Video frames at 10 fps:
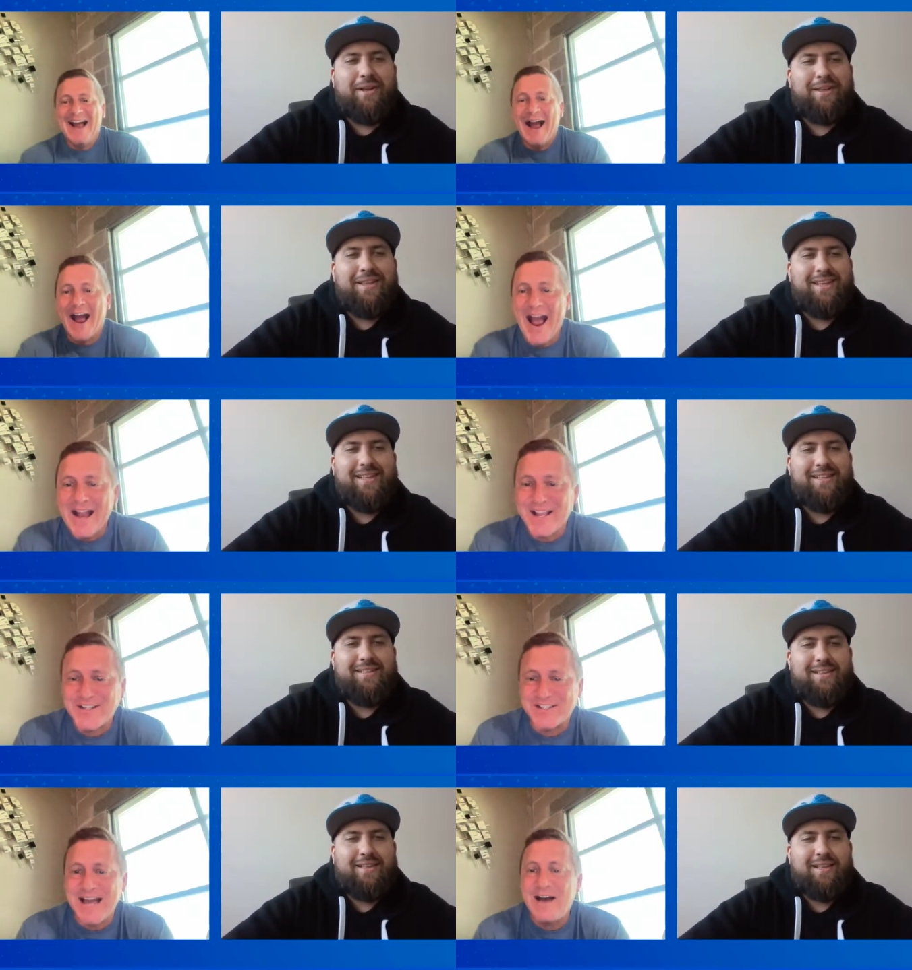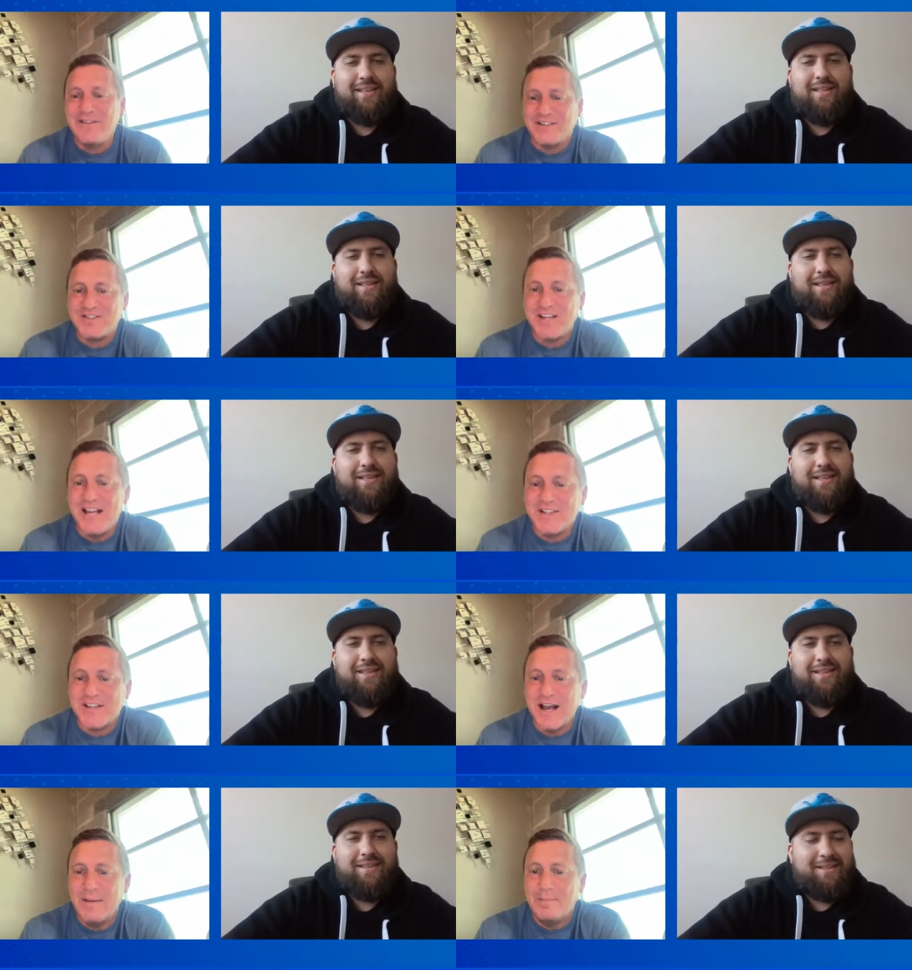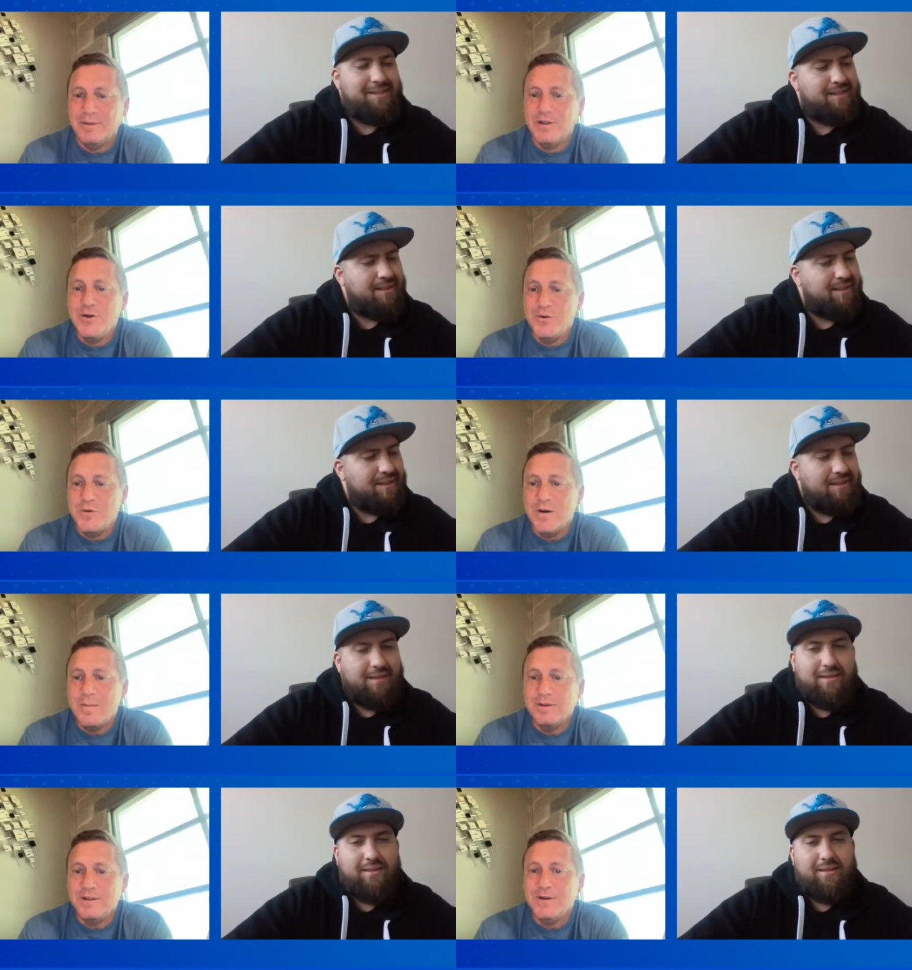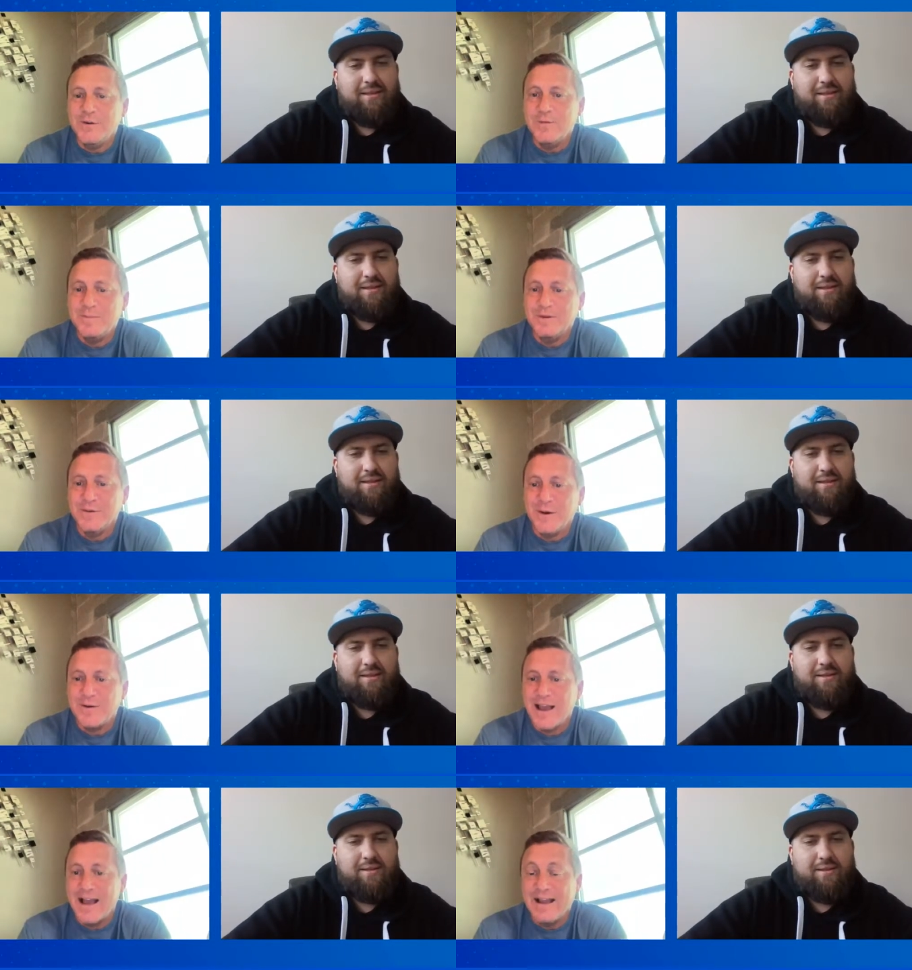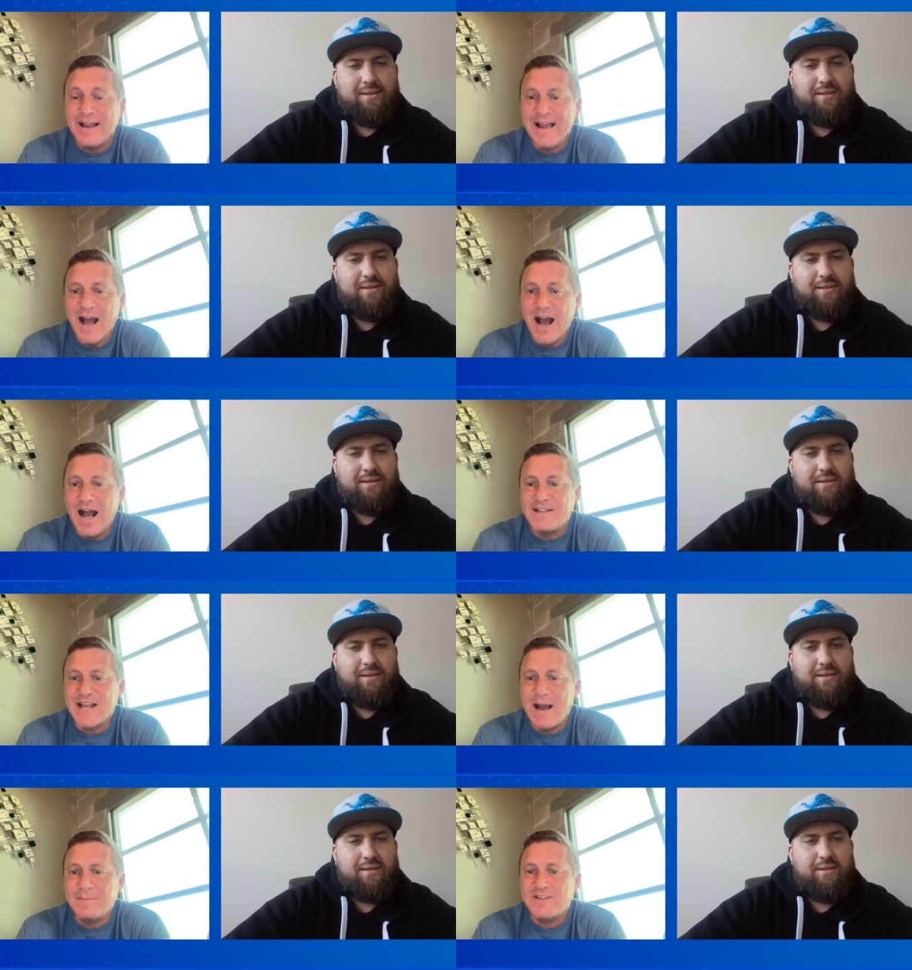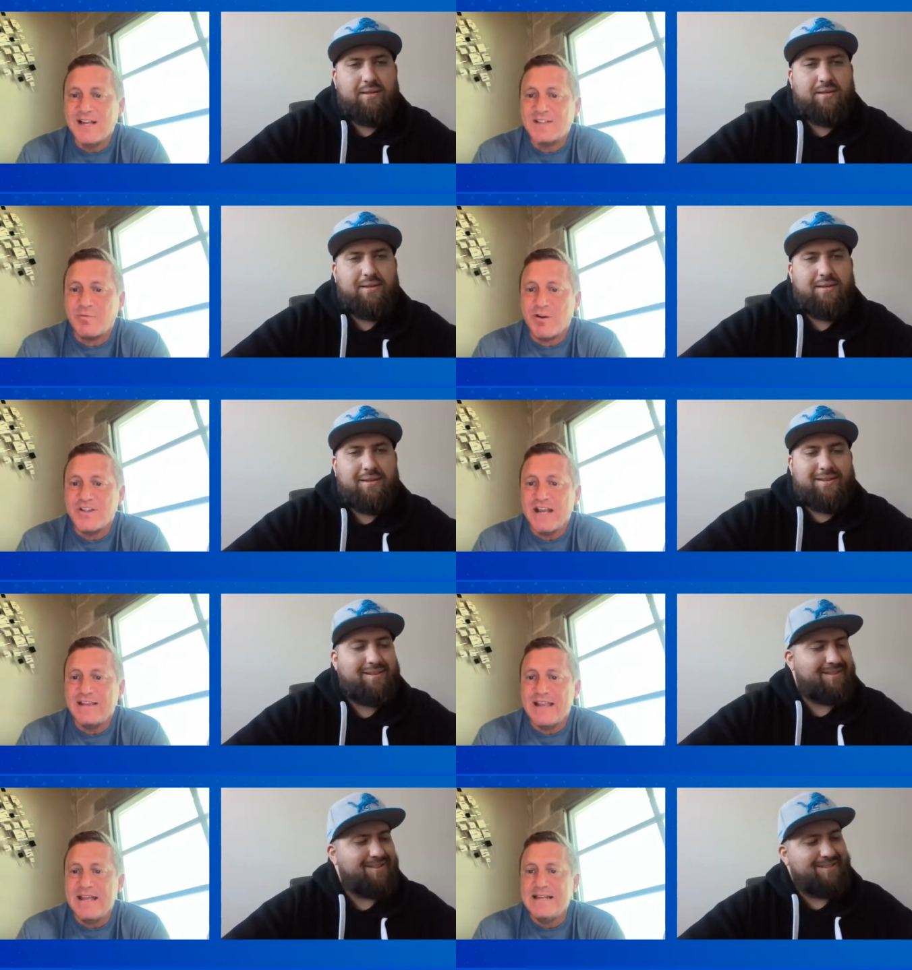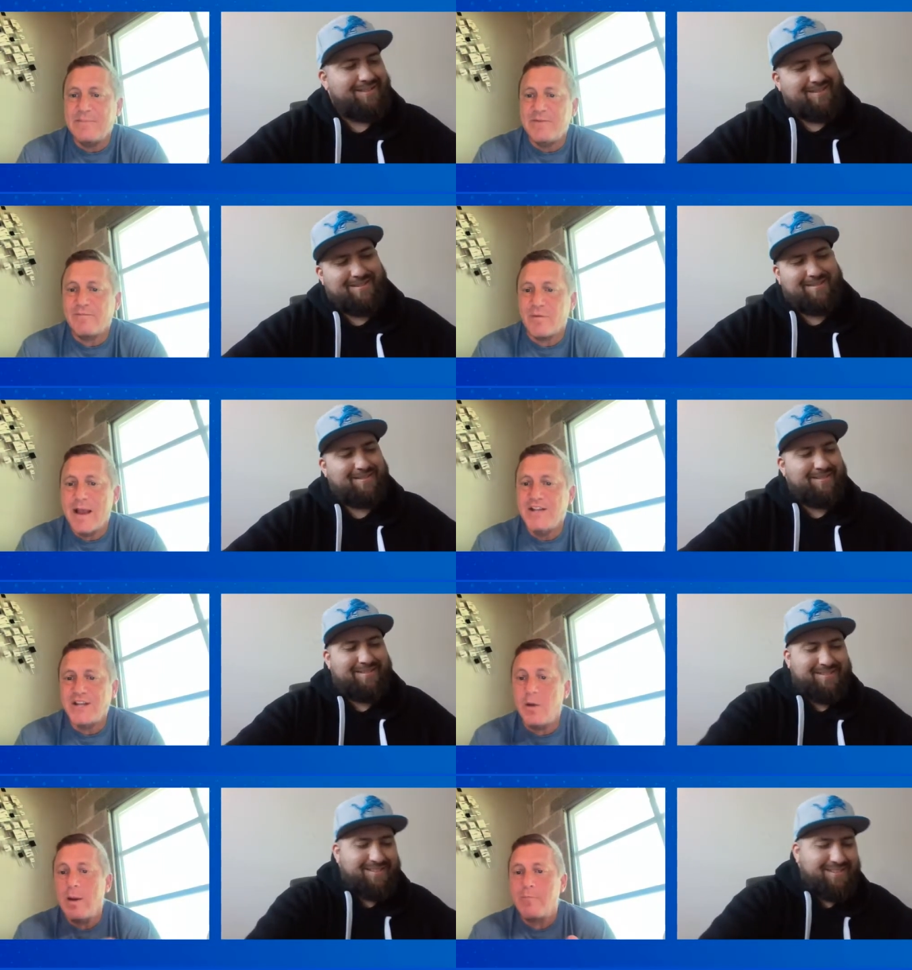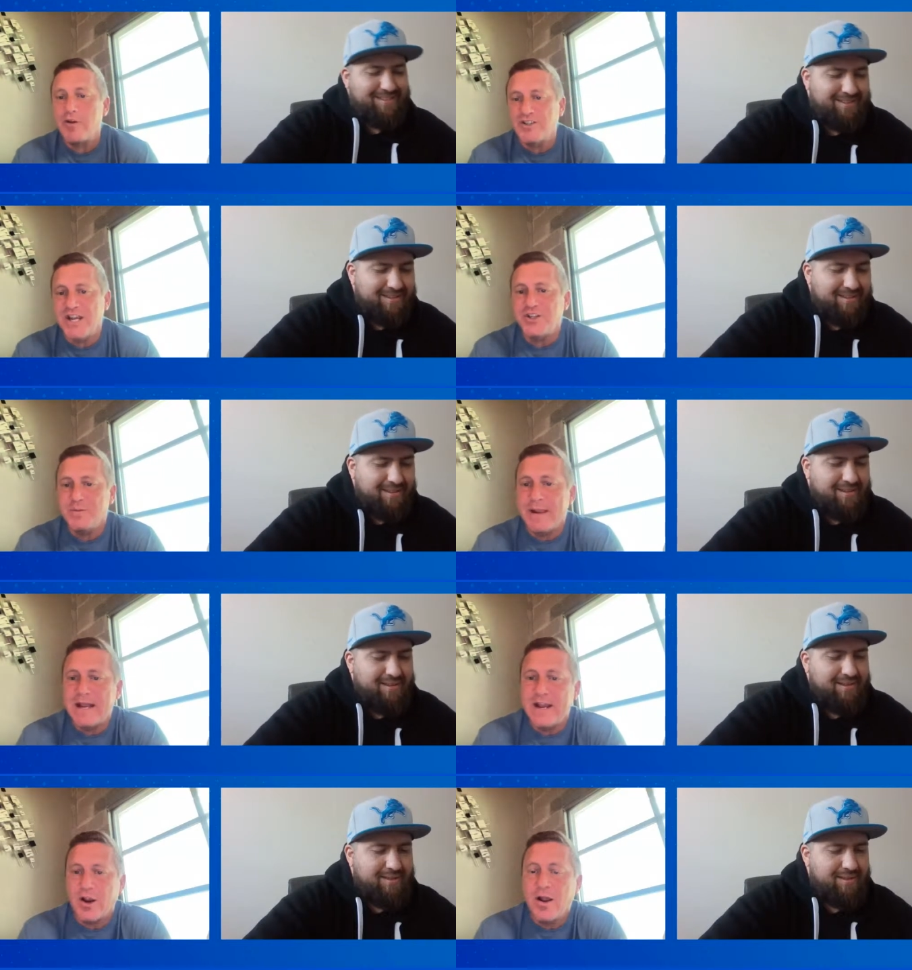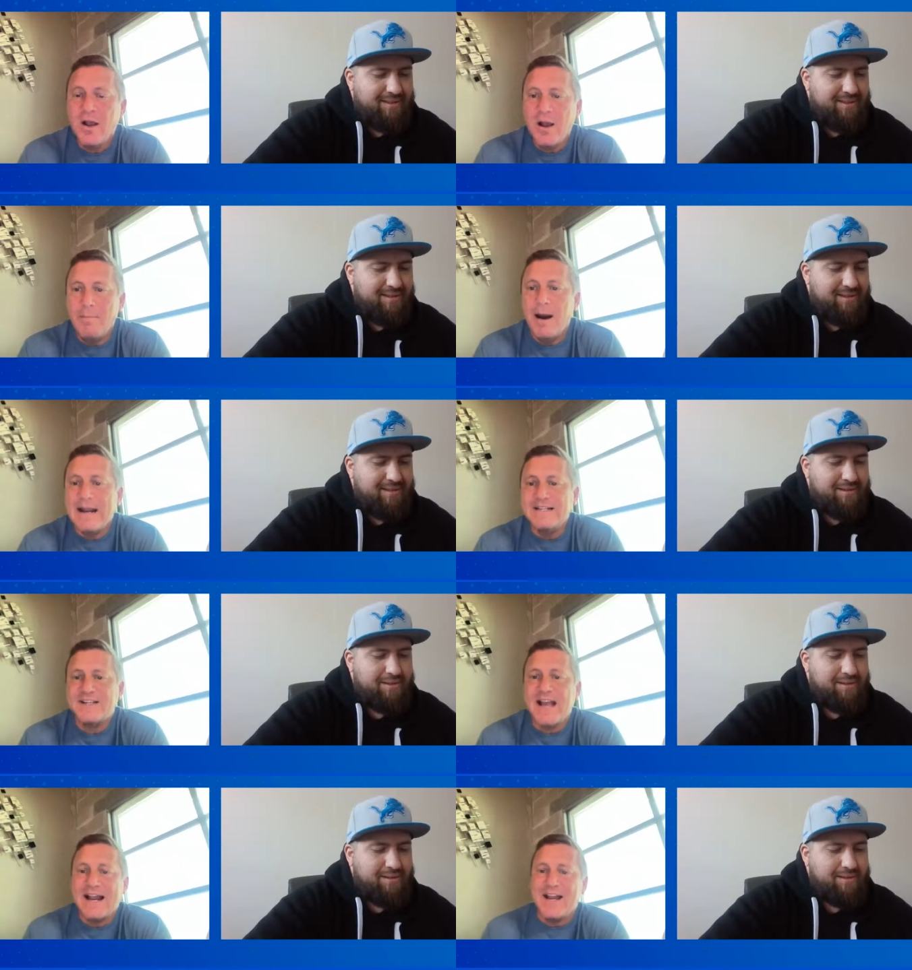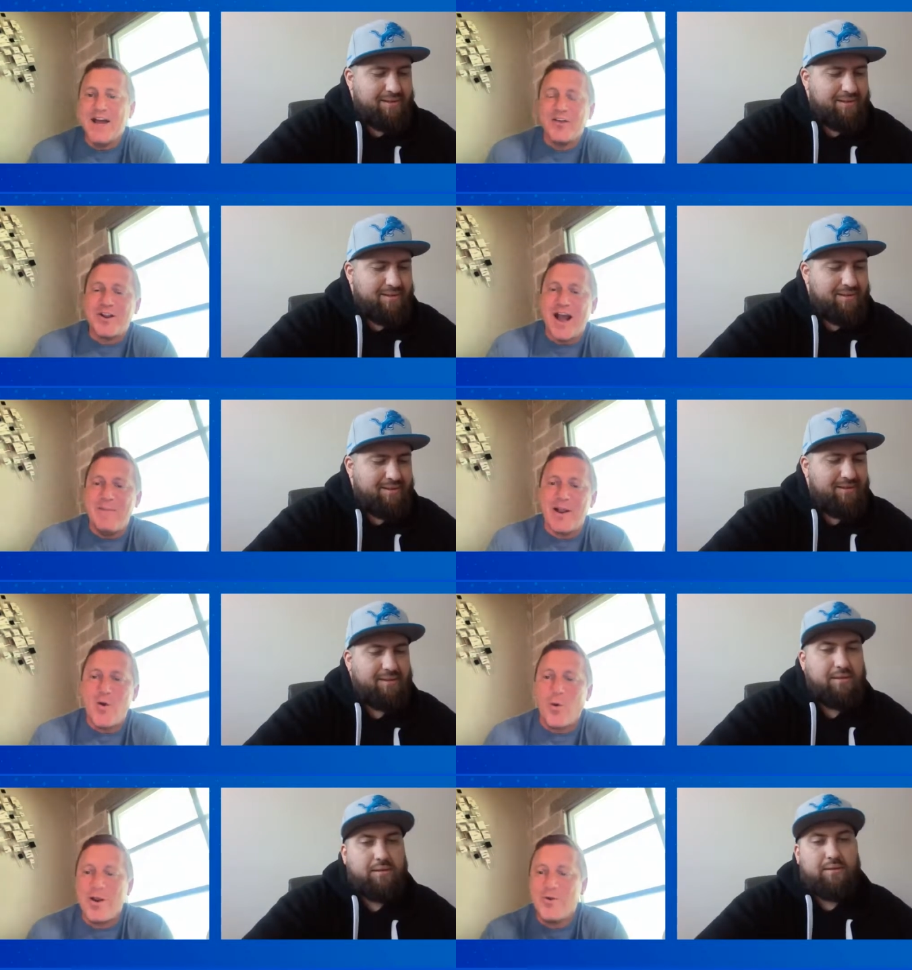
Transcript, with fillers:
Speaker 1: Uh, Gustavus says uh, blue, blue, blue. Okay. Uh, Tom says, appreciate the in depth information and we appreciate you being here. Muddy's got another comment. Corey